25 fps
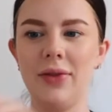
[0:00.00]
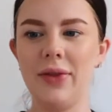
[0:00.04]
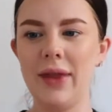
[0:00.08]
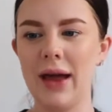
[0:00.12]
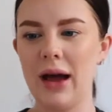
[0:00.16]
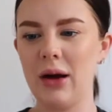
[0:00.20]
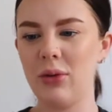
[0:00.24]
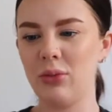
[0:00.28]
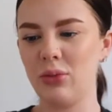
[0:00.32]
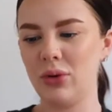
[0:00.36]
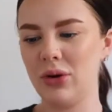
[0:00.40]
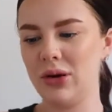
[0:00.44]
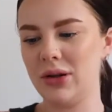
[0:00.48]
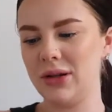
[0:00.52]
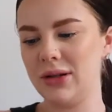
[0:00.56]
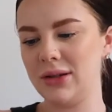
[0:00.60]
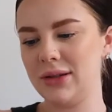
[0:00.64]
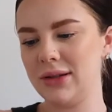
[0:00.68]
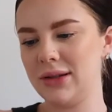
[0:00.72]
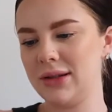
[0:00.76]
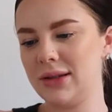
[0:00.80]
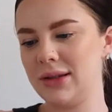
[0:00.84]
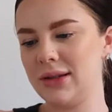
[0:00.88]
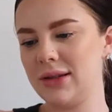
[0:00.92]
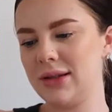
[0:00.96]
that
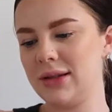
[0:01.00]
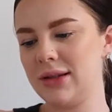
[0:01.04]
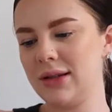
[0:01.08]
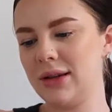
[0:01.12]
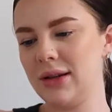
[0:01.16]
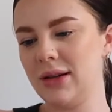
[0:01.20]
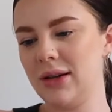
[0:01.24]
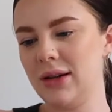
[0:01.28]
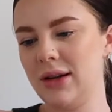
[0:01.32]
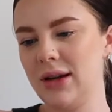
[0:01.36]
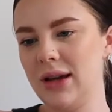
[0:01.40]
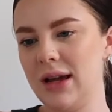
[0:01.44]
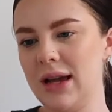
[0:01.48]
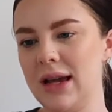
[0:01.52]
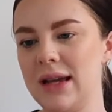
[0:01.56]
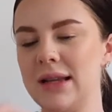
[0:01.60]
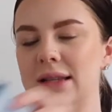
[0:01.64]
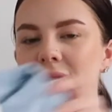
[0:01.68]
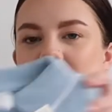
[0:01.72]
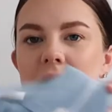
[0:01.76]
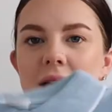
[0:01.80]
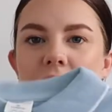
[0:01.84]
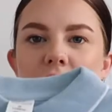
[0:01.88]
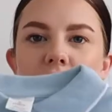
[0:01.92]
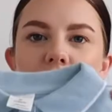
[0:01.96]
was
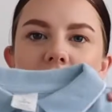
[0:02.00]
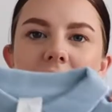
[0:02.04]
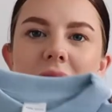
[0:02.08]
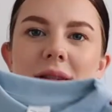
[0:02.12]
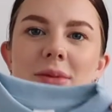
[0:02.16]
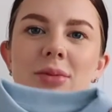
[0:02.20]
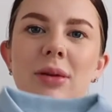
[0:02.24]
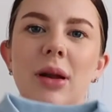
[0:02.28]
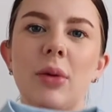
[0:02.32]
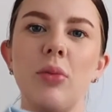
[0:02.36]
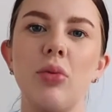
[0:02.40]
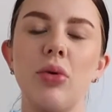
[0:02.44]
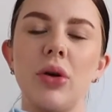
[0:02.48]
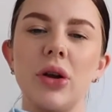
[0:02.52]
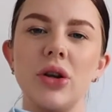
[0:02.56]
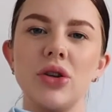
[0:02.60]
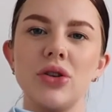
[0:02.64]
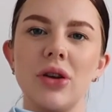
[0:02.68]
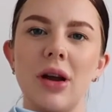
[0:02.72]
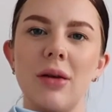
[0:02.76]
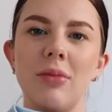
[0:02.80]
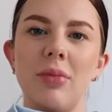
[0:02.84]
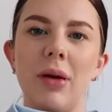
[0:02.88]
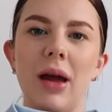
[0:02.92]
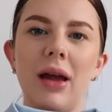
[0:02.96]
$10, but I'm pretty
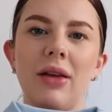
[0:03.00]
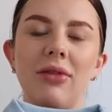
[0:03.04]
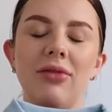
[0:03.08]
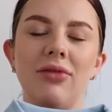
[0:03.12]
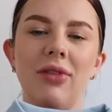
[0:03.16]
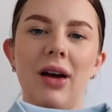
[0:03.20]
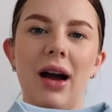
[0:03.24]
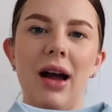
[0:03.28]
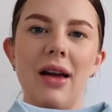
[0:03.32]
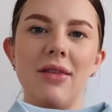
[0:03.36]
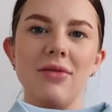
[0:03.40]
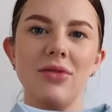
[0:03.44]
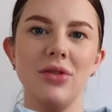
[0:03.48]
sure I paid $5